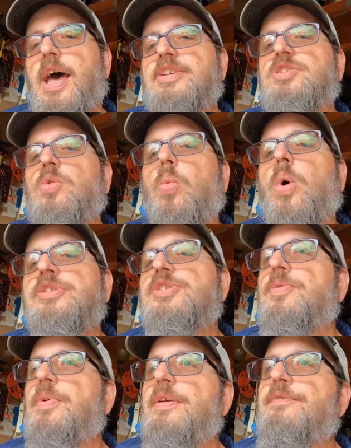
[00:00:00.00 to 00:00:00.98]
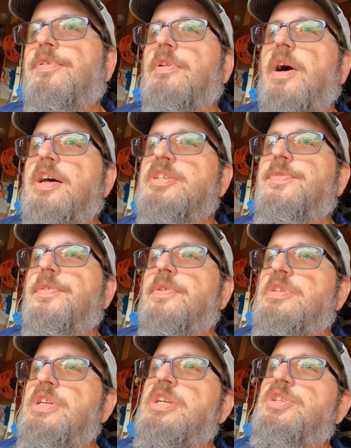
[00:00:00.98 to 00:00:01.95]
As the once great
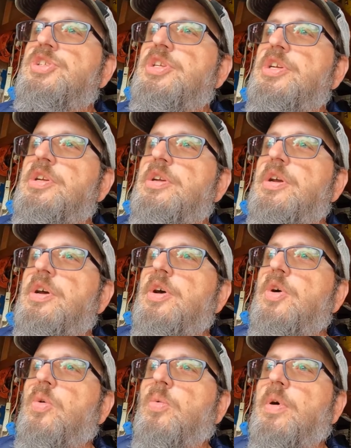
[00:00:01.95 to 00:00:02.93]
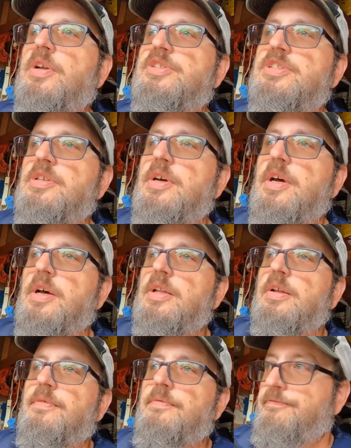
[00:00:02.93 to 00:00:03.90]
philosopher Nietzsche once
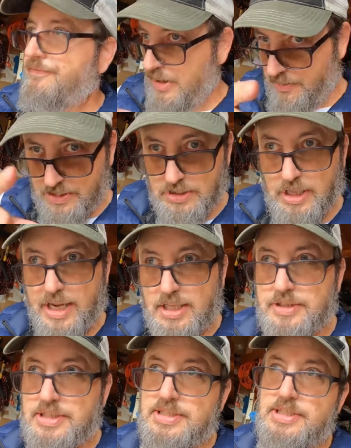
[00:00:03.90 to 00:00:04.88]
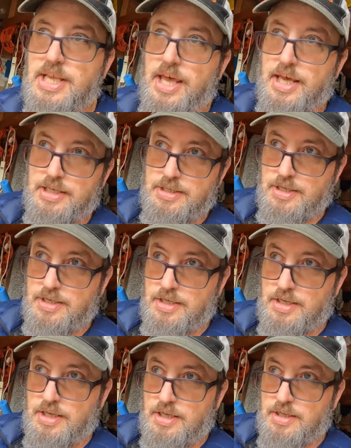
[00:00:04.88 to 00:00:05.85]
very likely said,
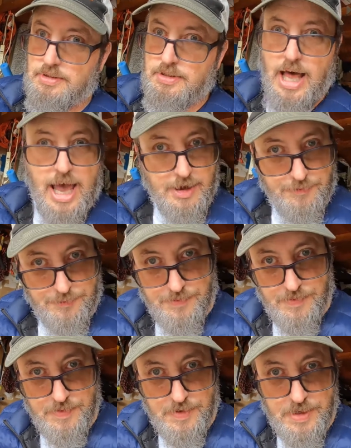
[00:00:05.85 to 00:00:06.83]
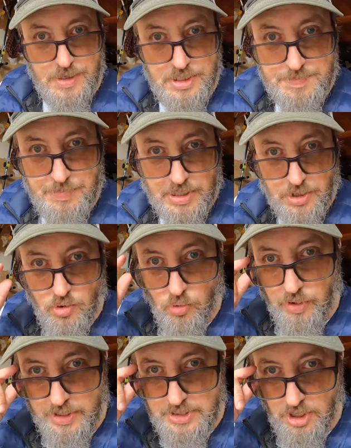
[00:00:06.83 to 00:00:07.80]
life is but a
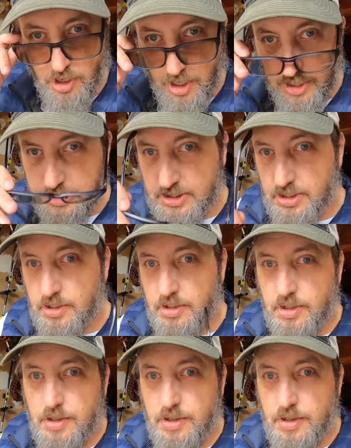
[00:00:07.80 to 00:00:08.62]
coin toss.